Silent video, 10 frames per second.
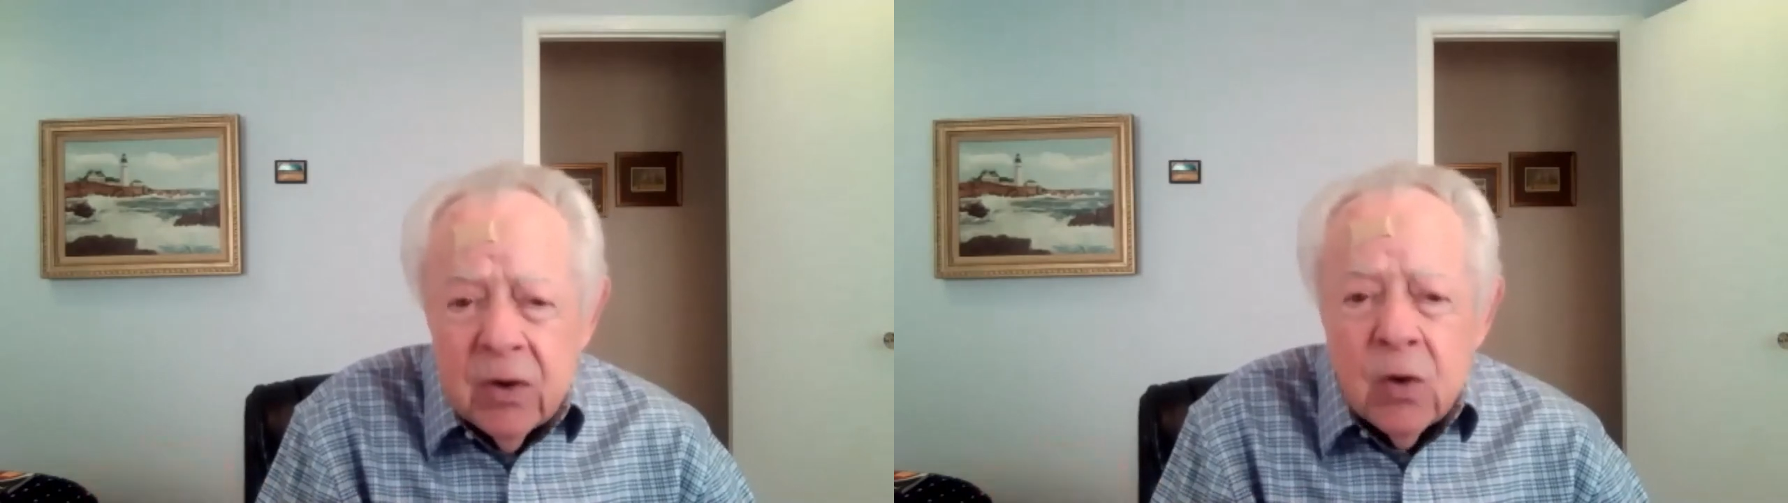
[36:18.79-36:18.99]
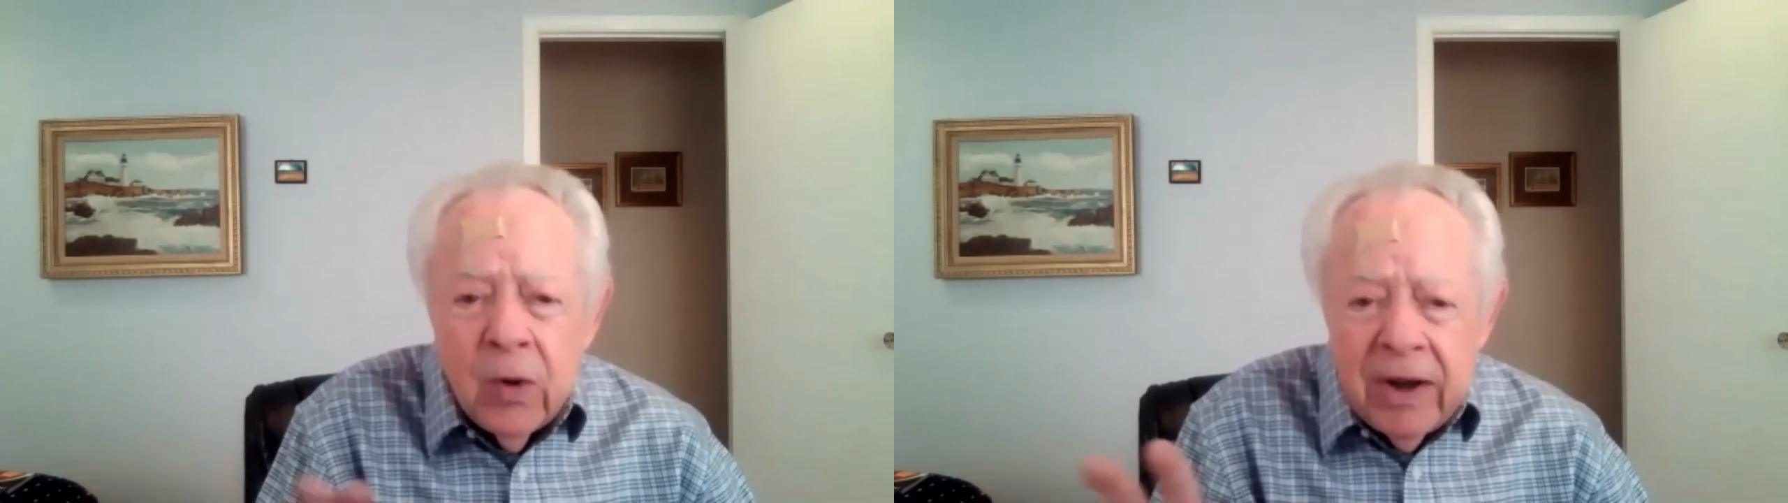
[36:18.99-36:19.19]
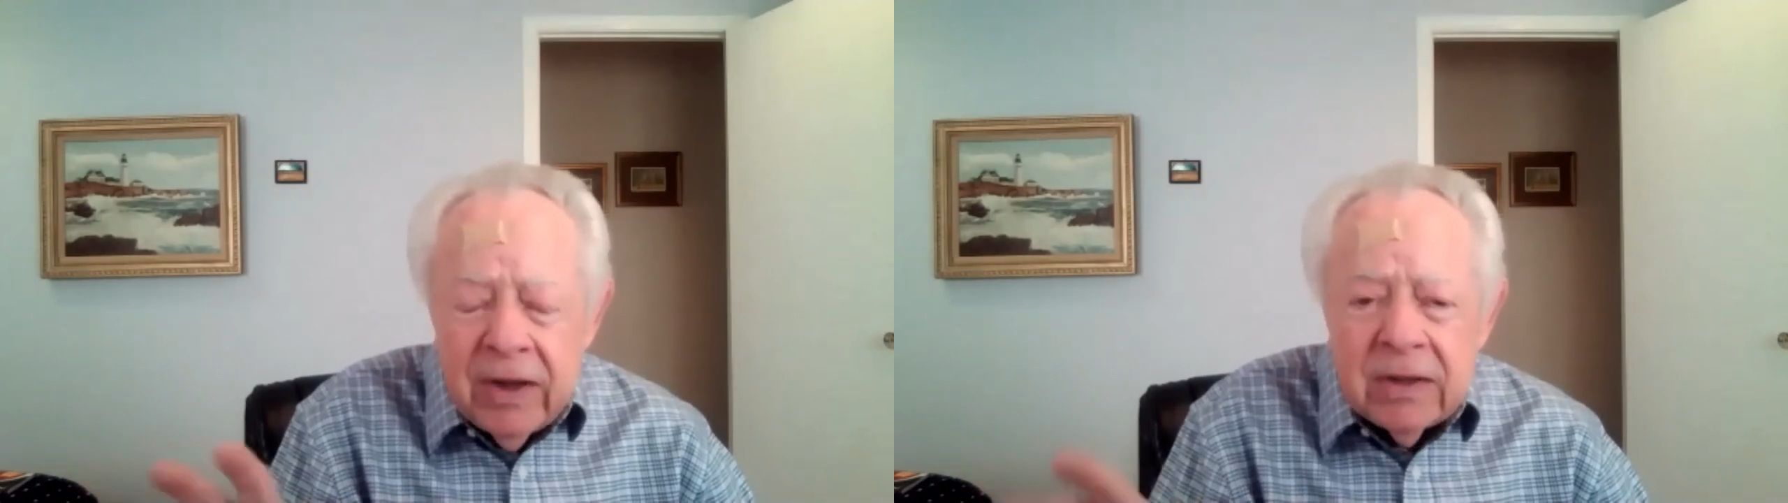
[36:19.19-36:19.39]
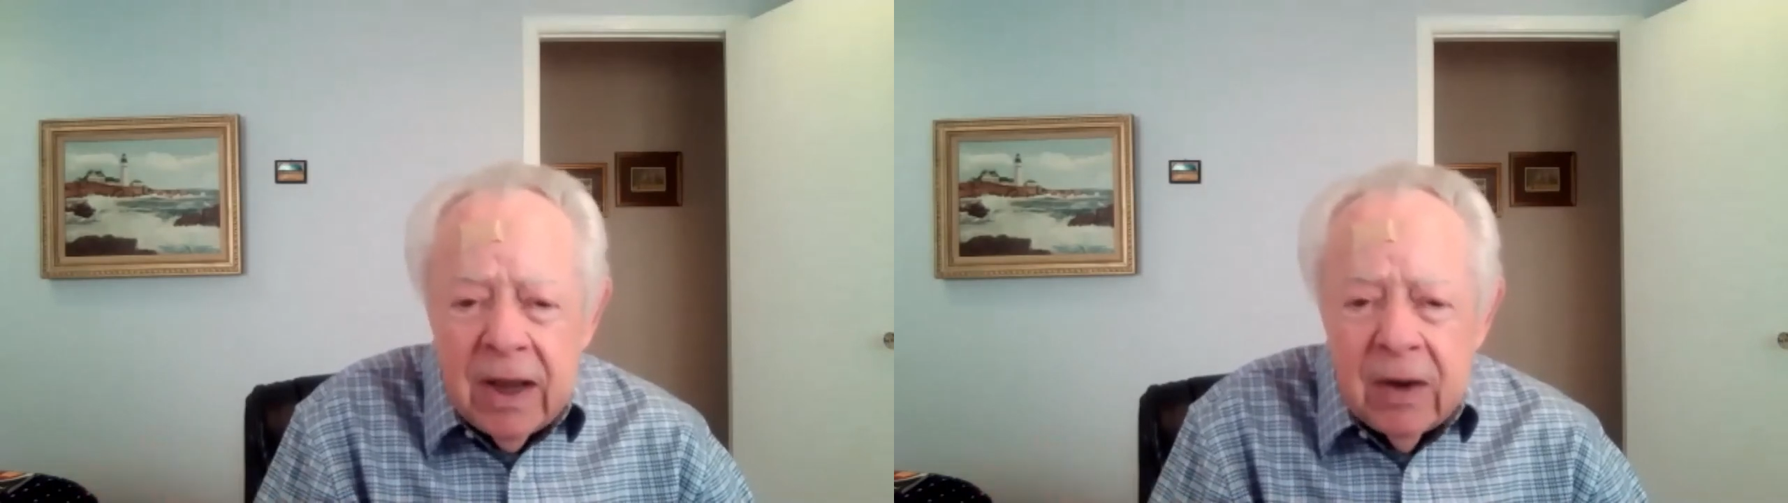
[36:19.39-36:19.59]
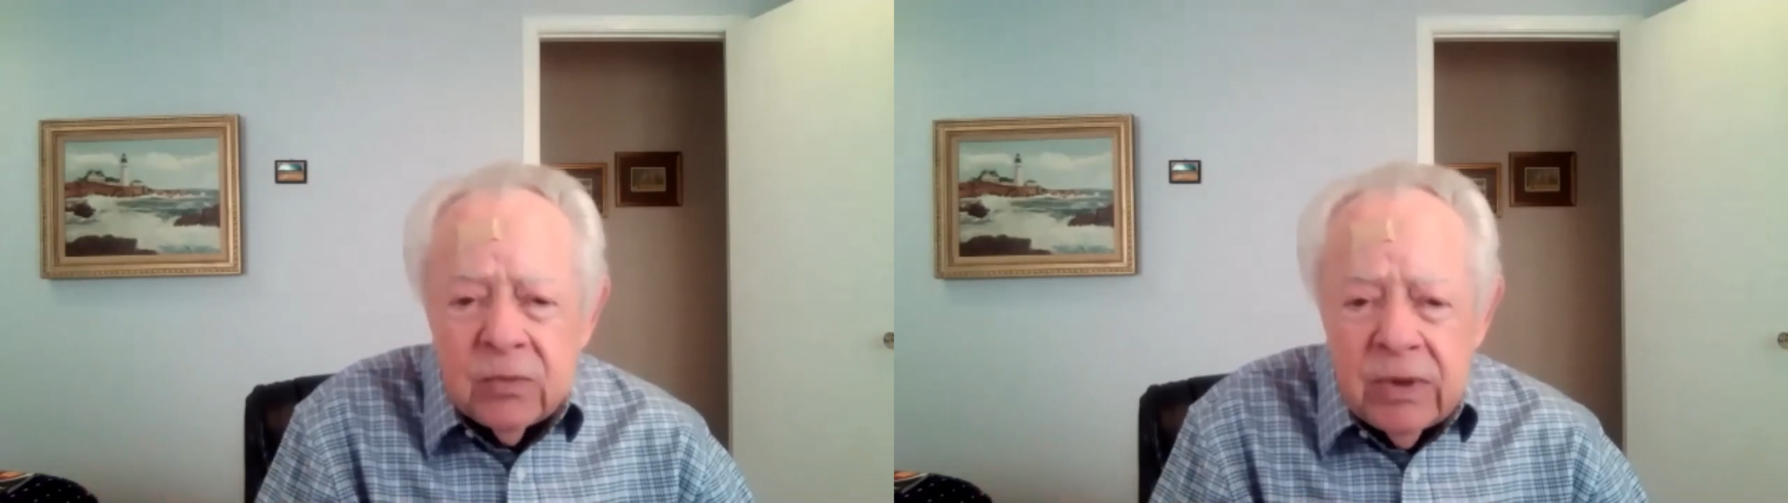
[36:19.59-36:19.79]
quiet
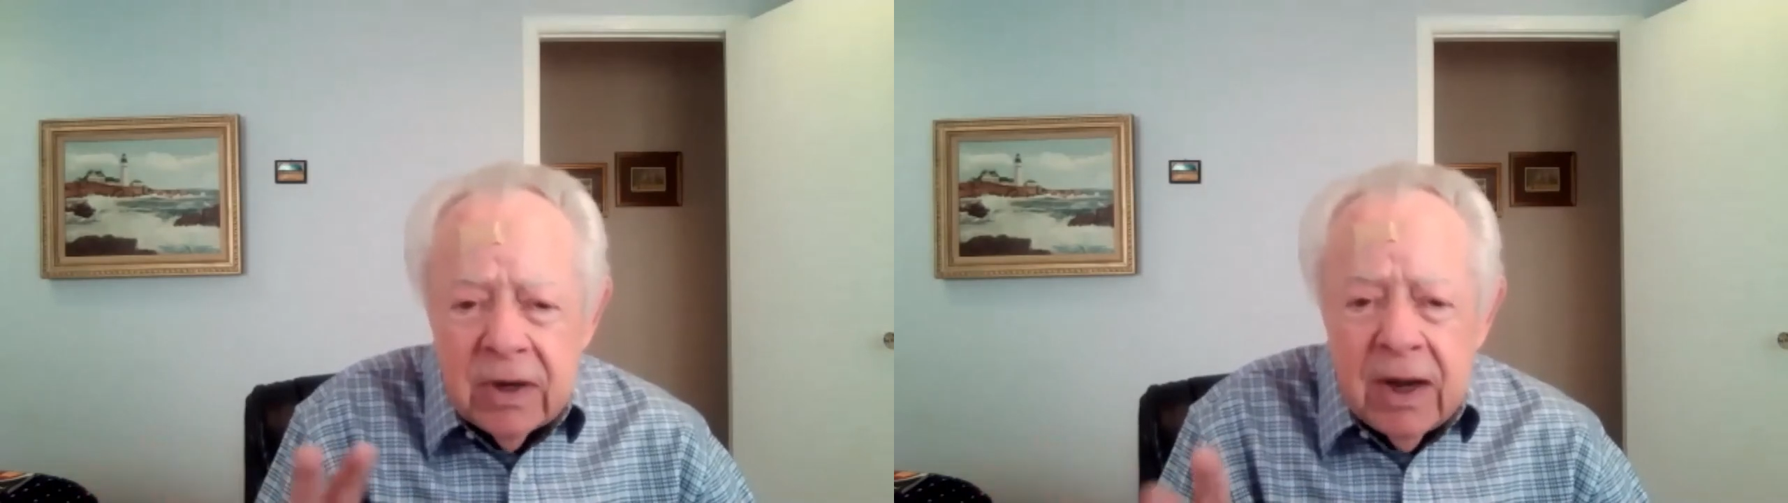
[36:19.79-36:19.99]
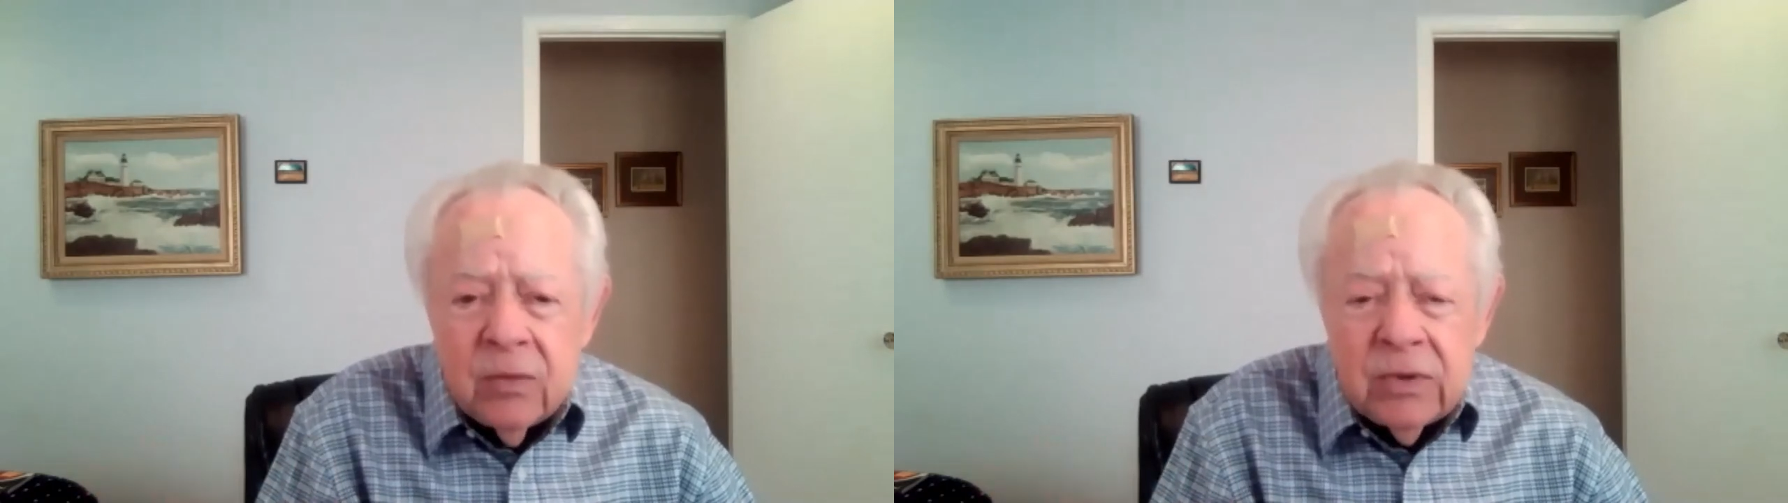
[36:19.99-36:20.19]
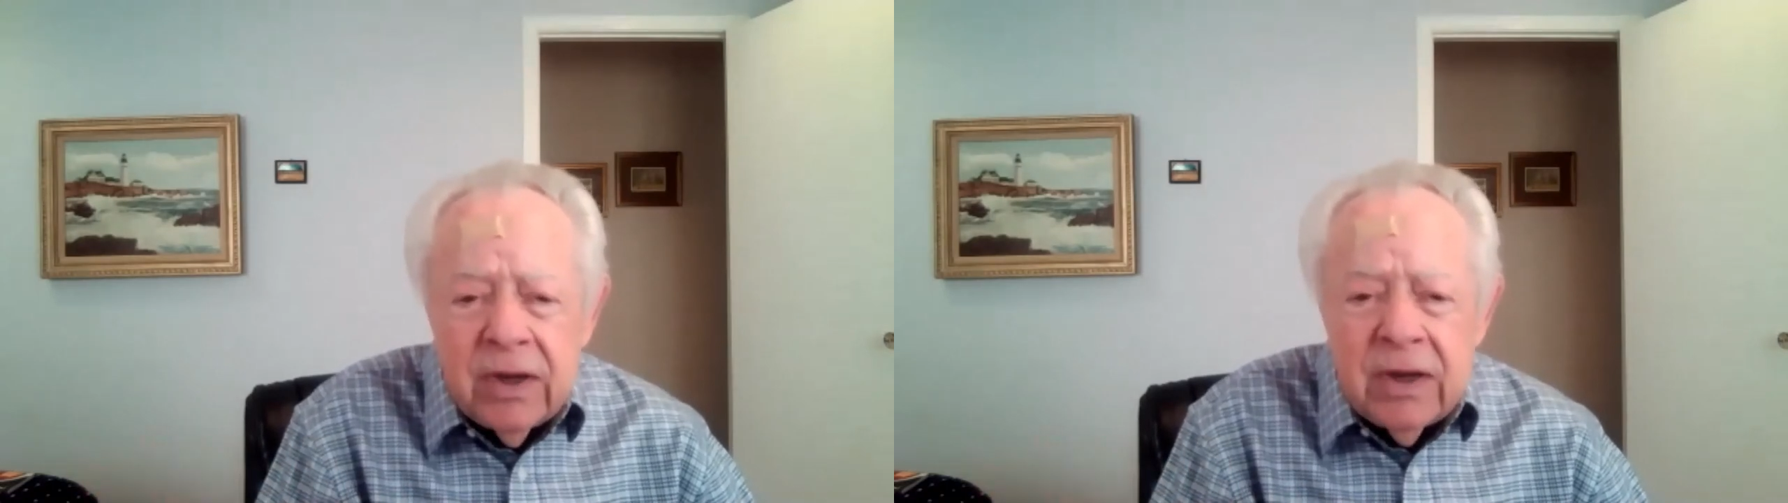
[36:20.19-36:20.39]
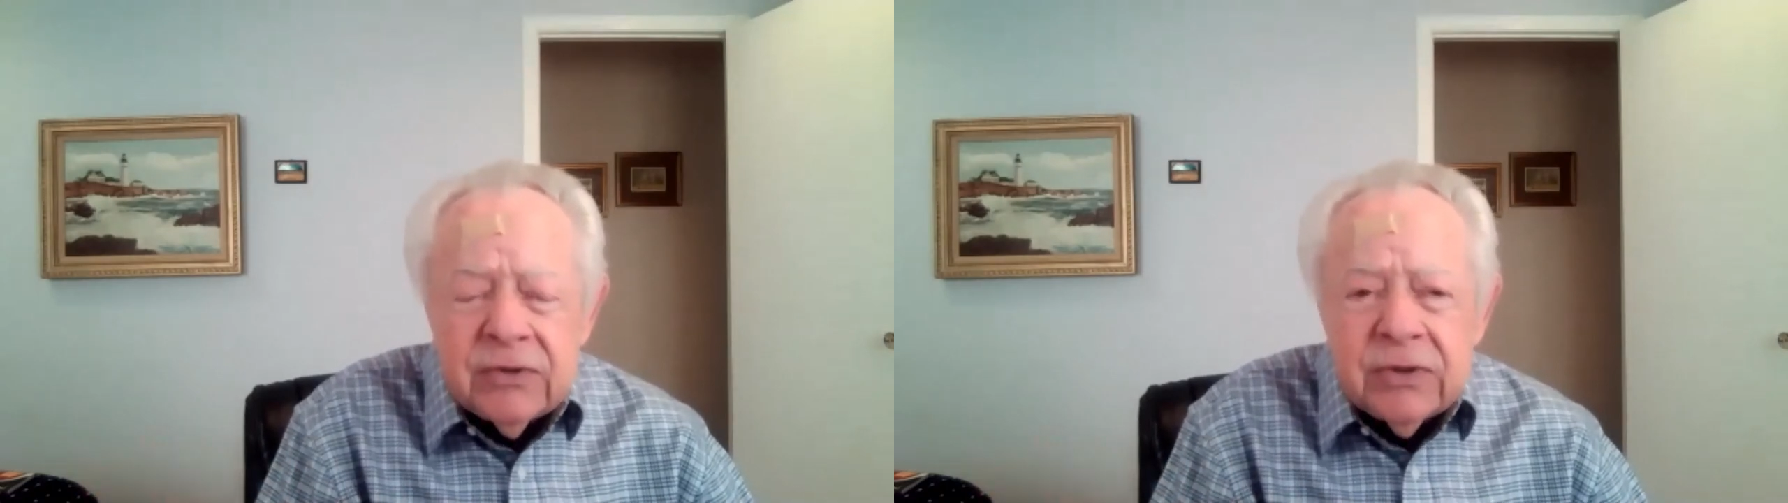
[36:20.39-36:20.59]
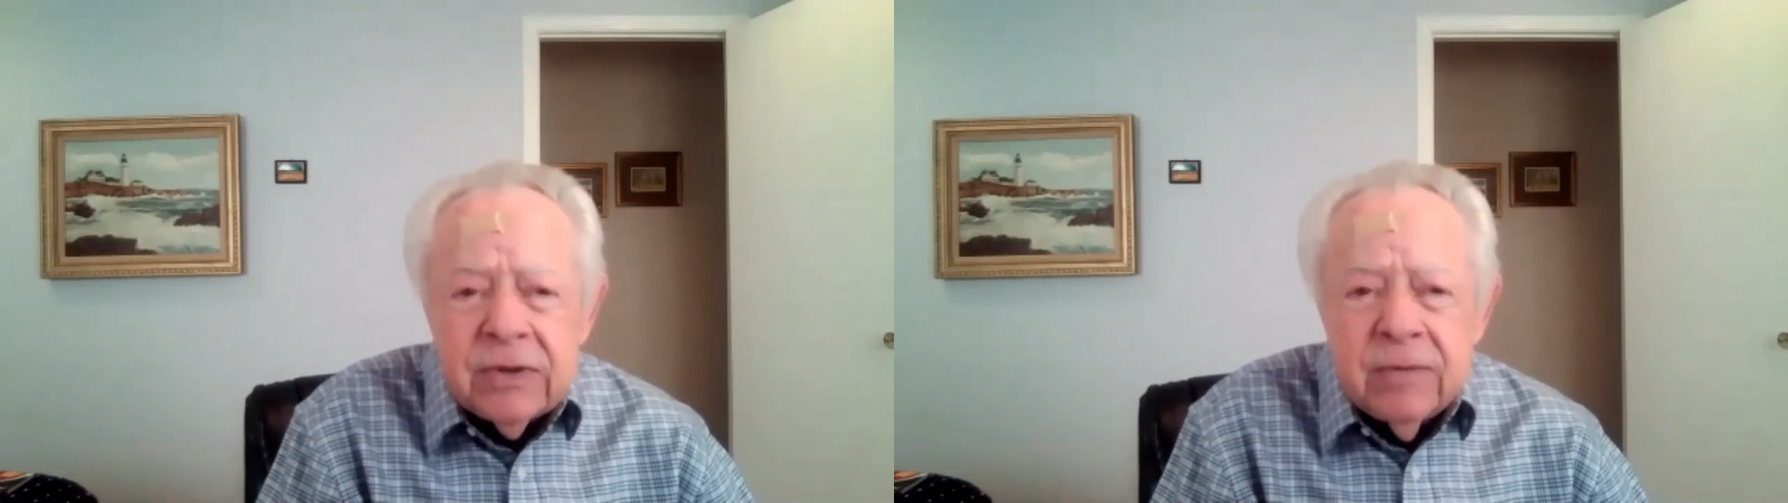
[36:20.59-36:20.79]
down around us.